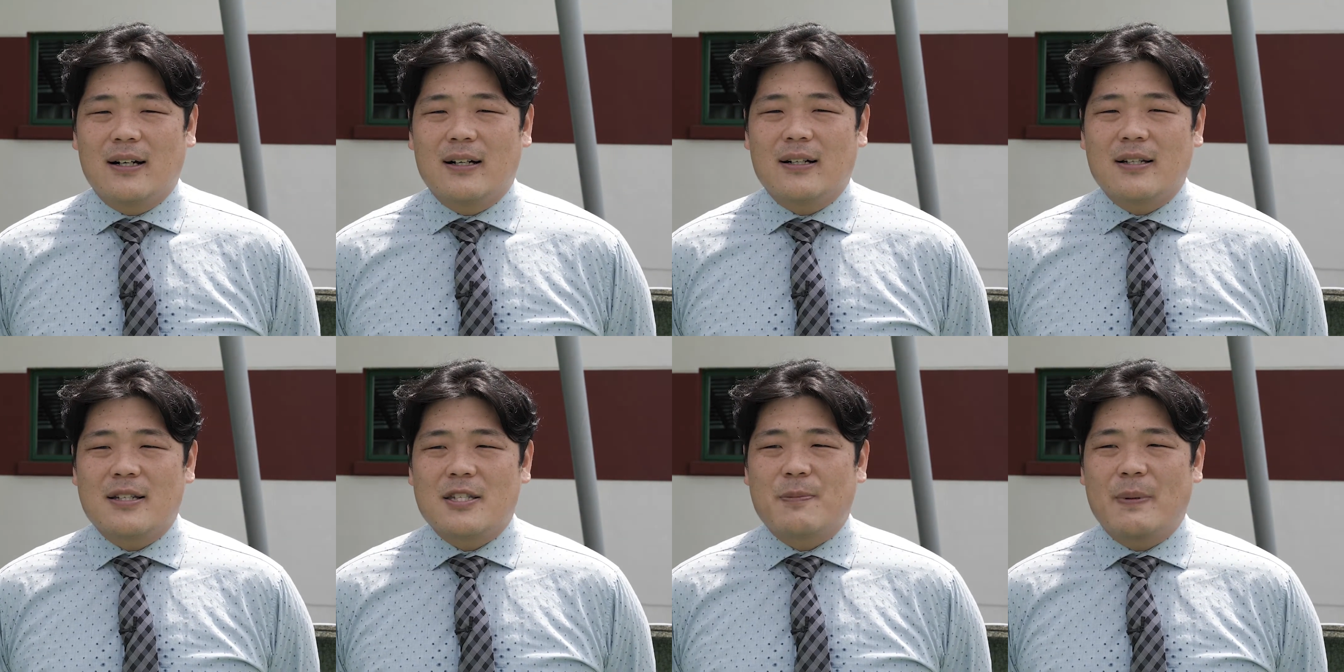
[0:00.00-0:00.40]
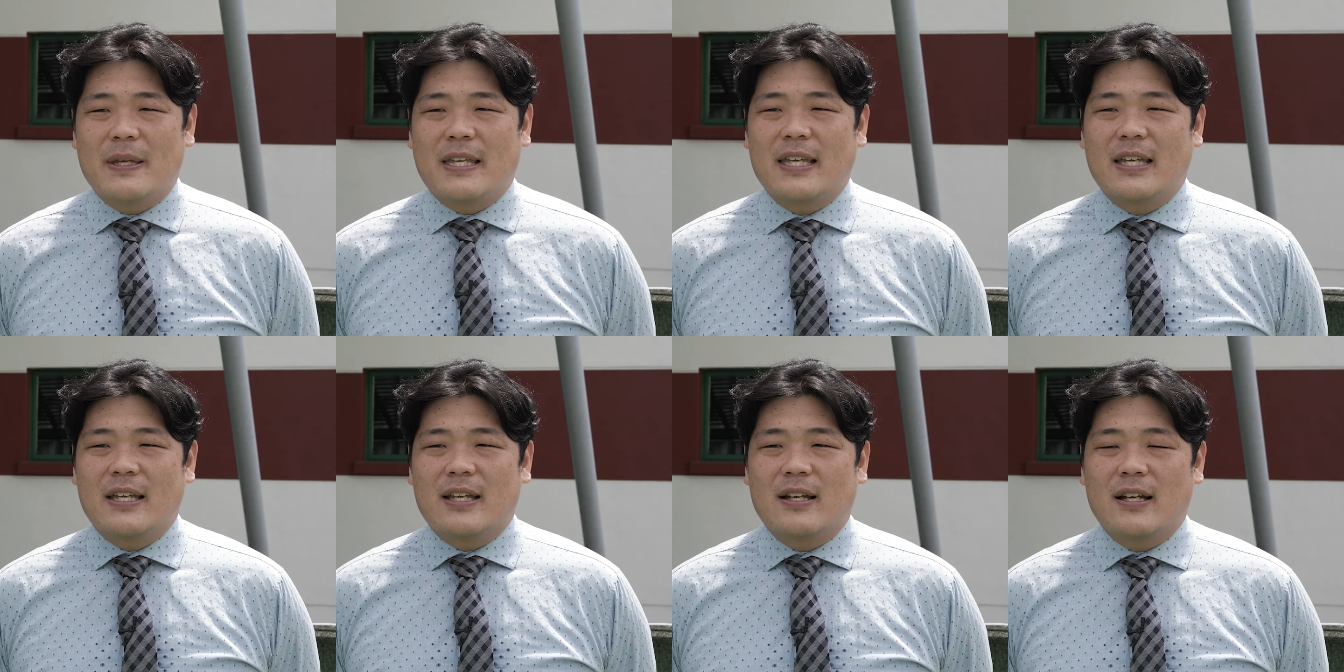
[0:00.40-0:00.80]

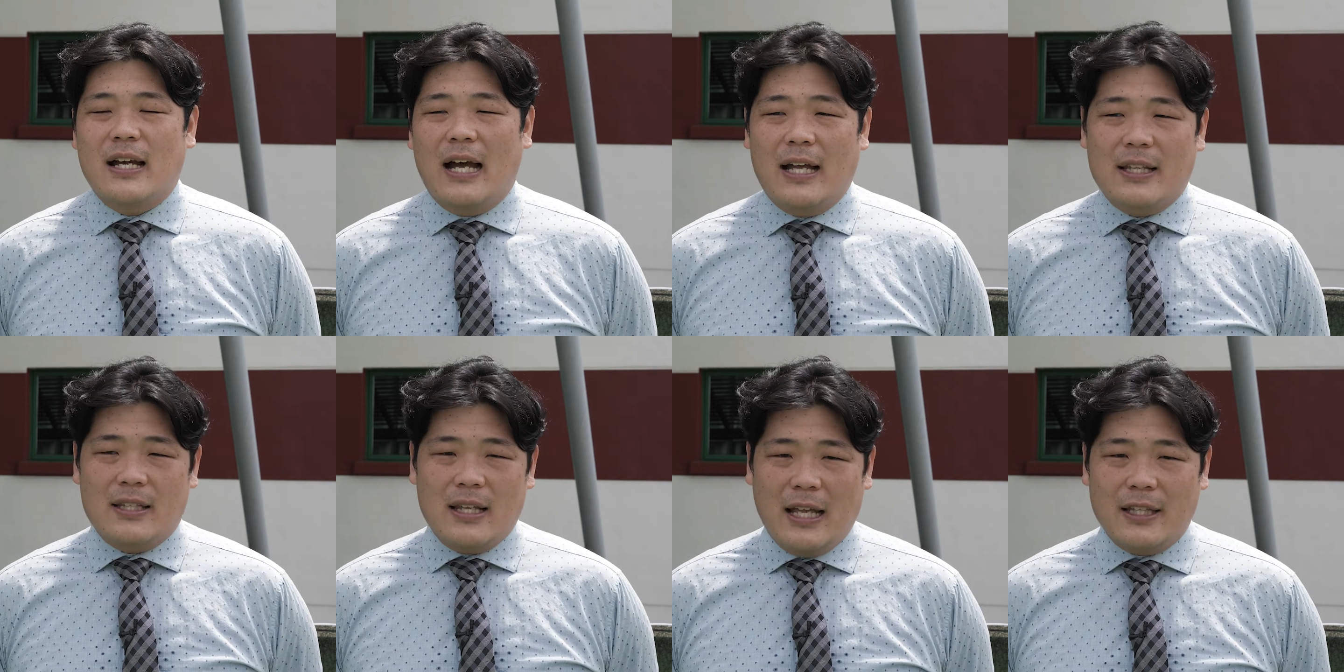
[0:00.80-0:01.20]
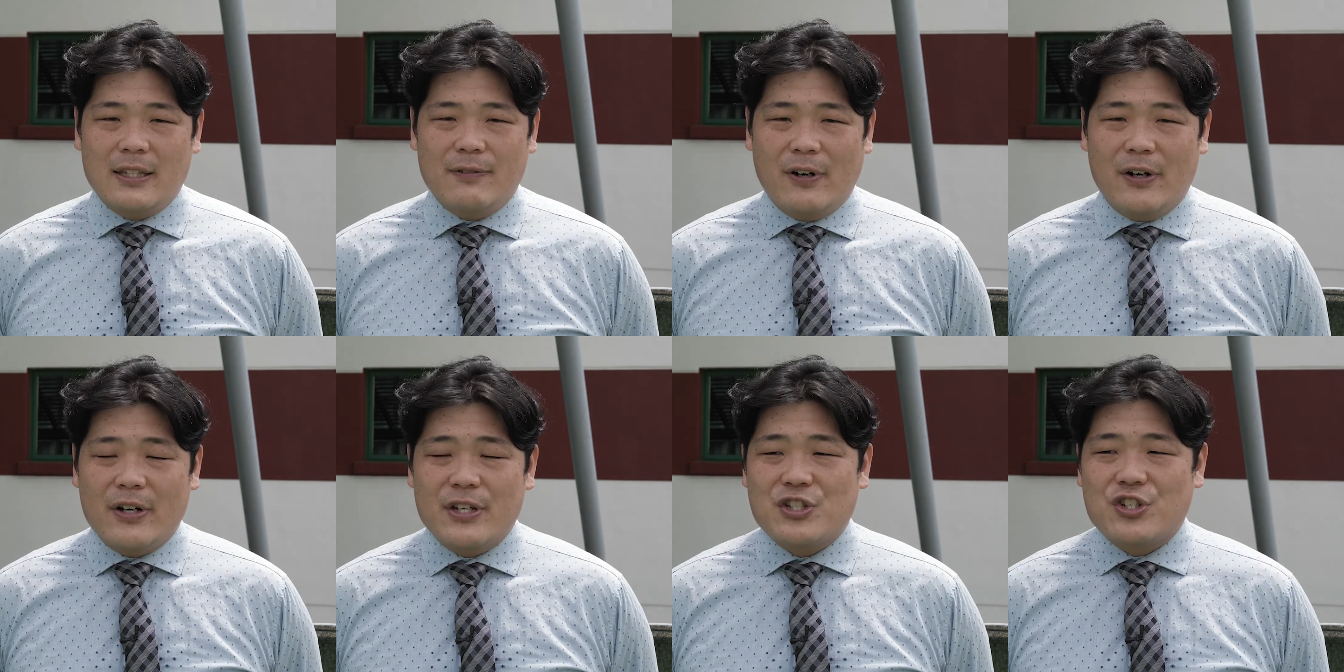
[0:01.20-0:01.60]
speaking at
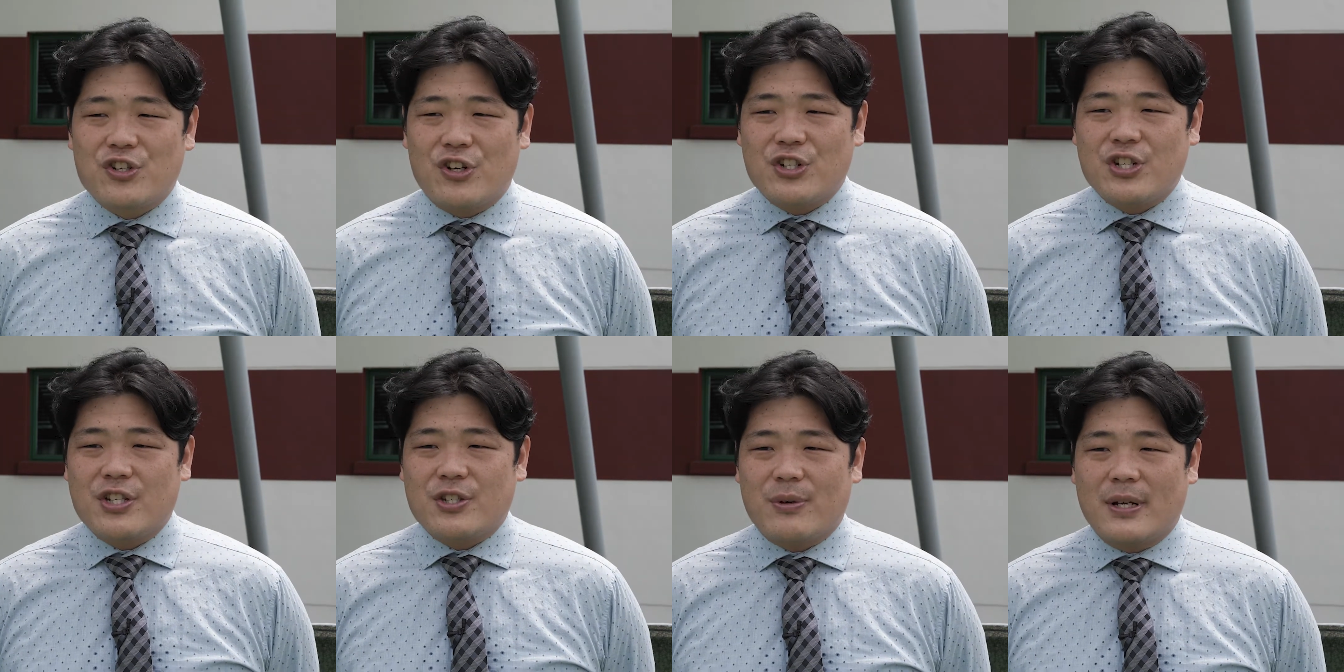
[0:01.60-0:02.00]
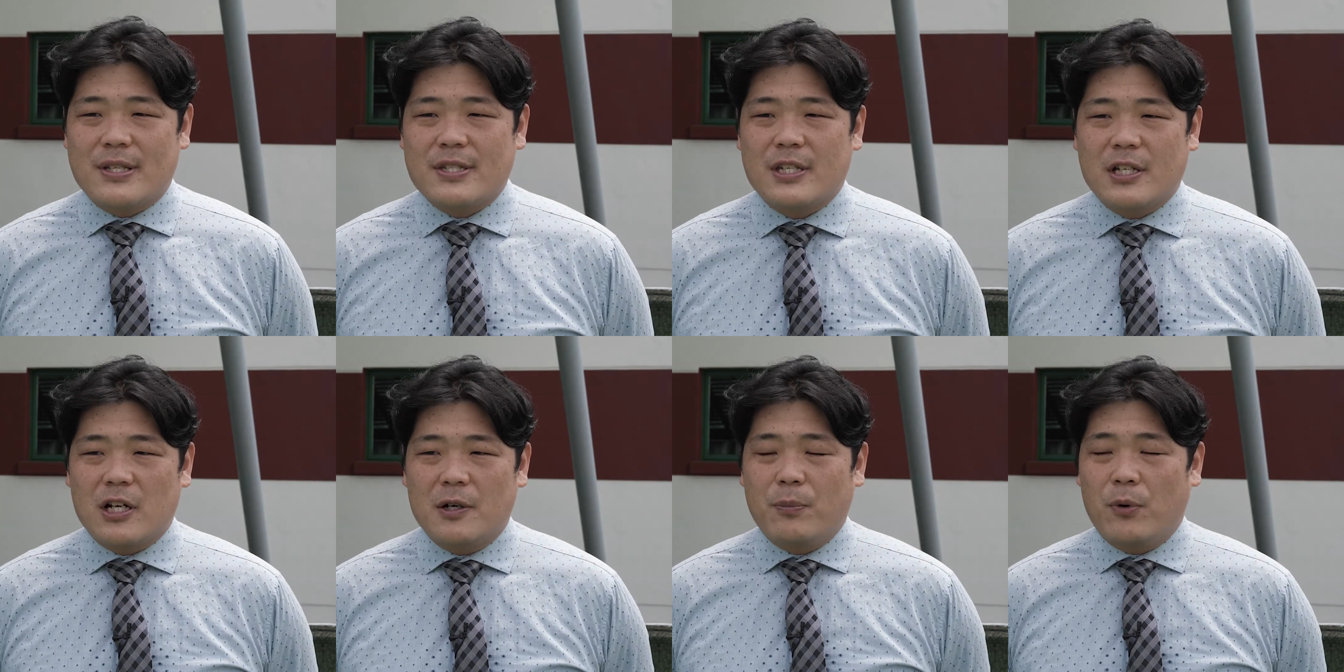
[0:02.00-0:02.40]
various churches around
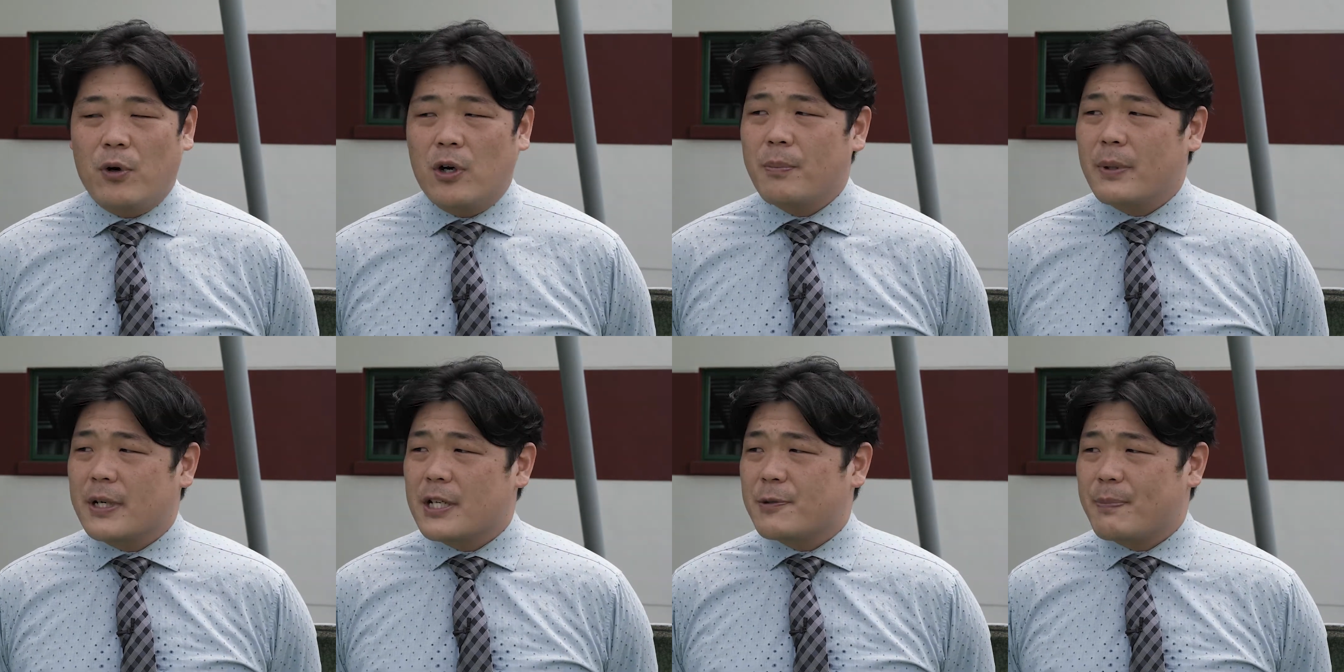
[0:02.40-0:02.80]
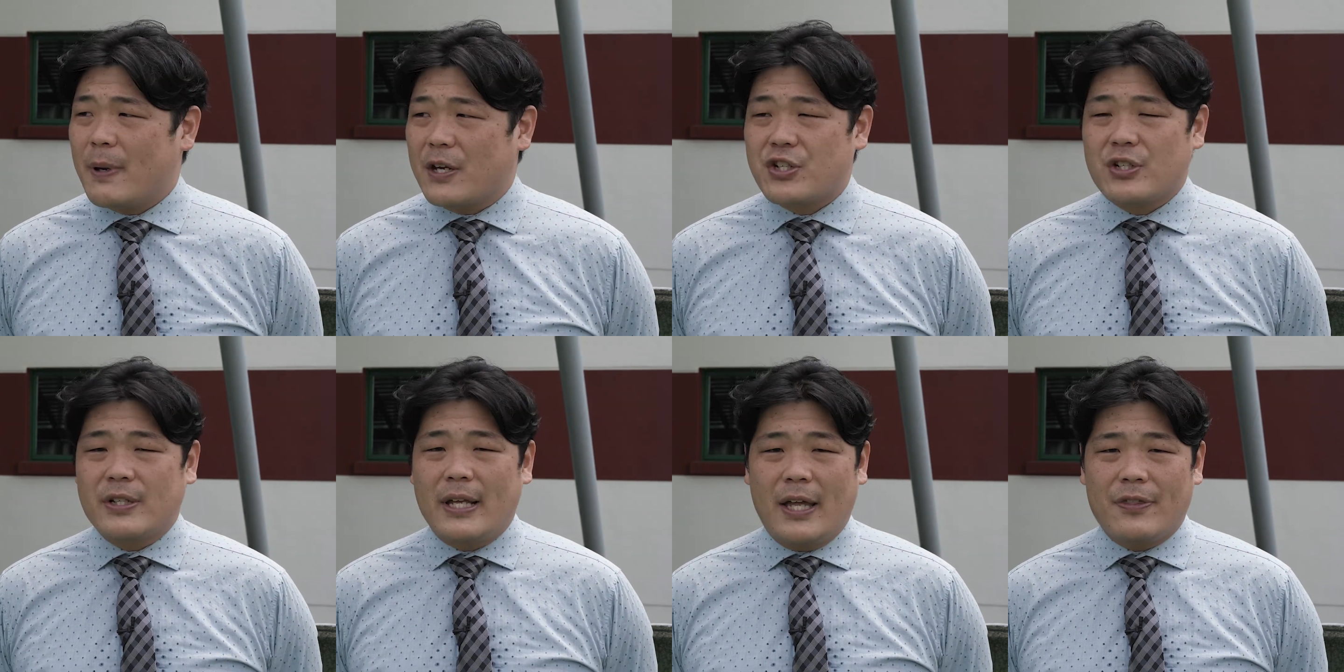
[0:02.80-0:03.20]
Singapore, but
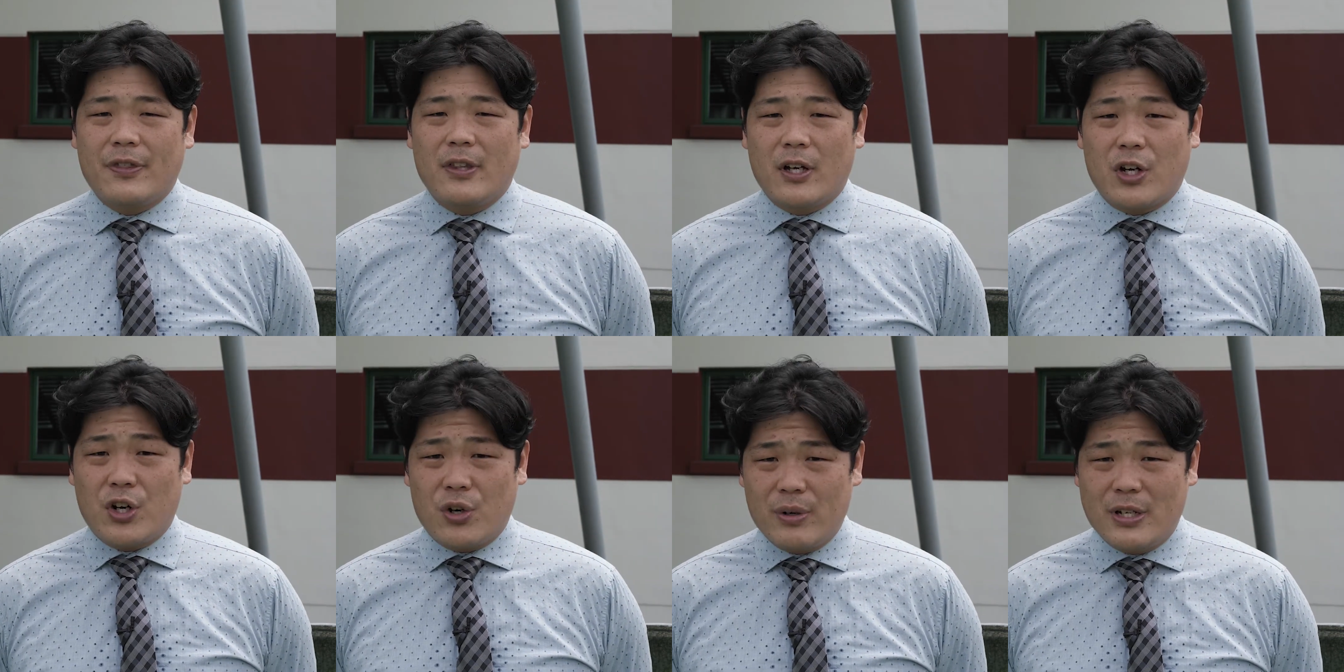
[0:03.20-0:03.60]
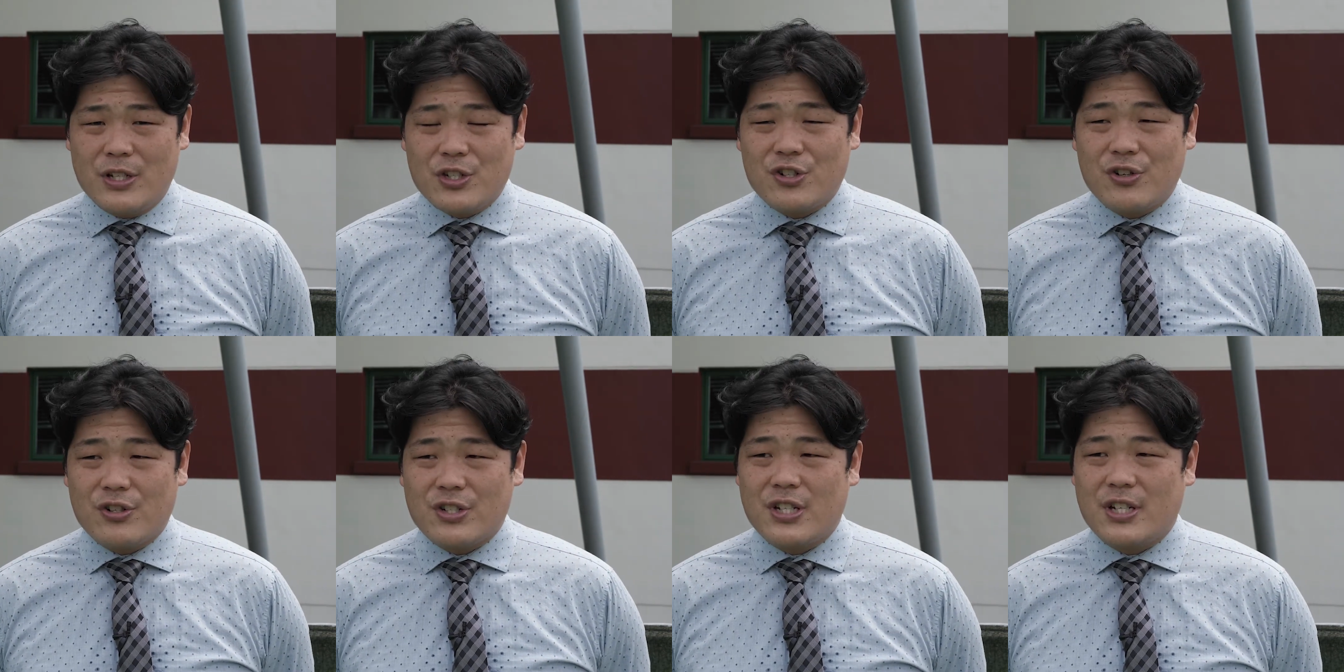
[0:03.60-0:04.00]
especially at the Korean
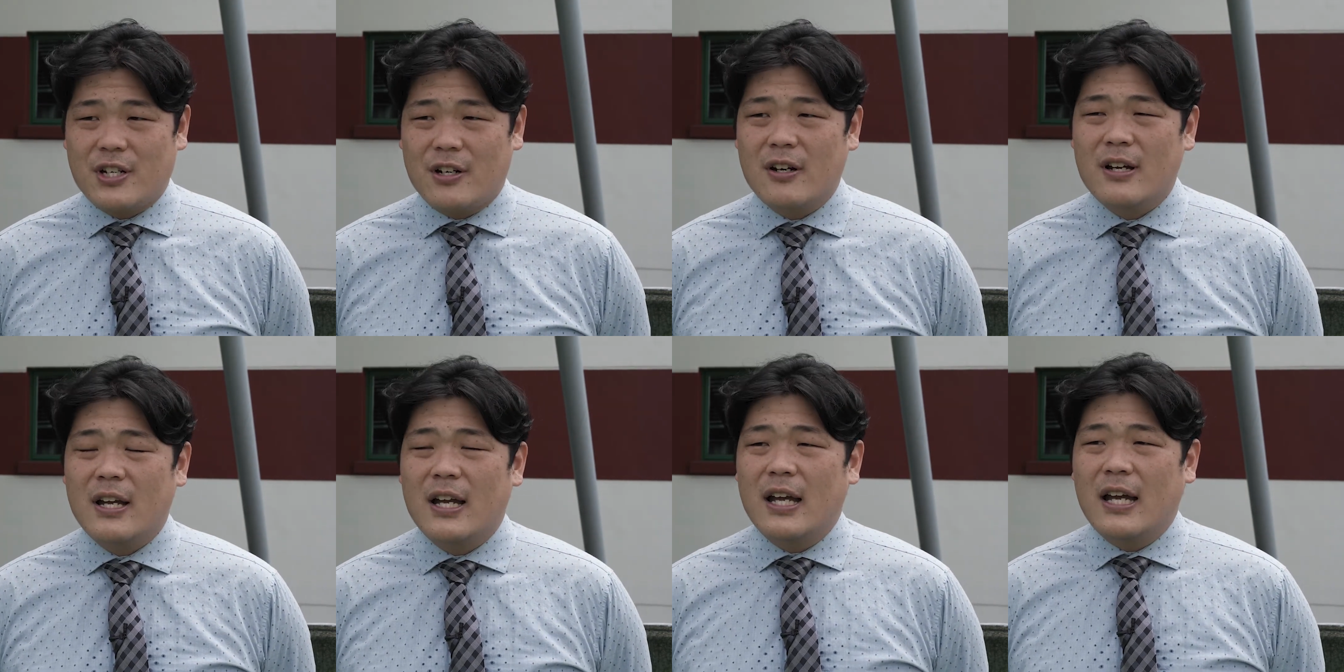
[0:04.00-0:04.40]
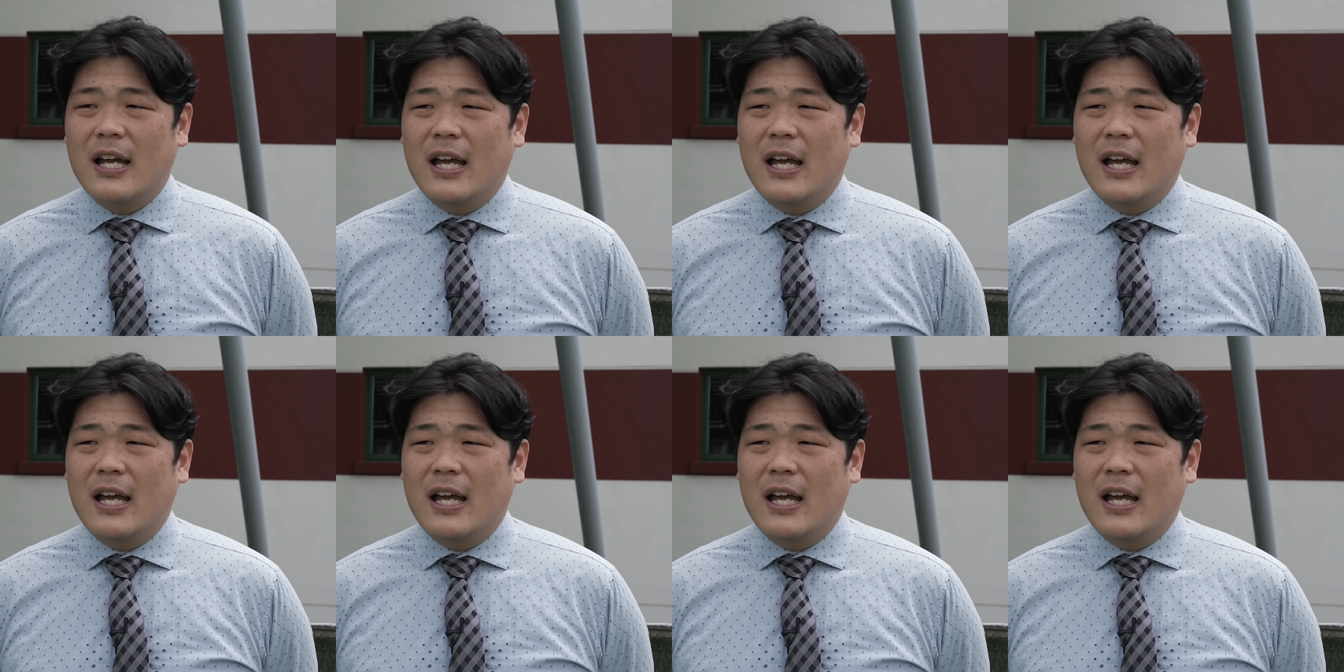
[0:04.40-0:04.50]
church here.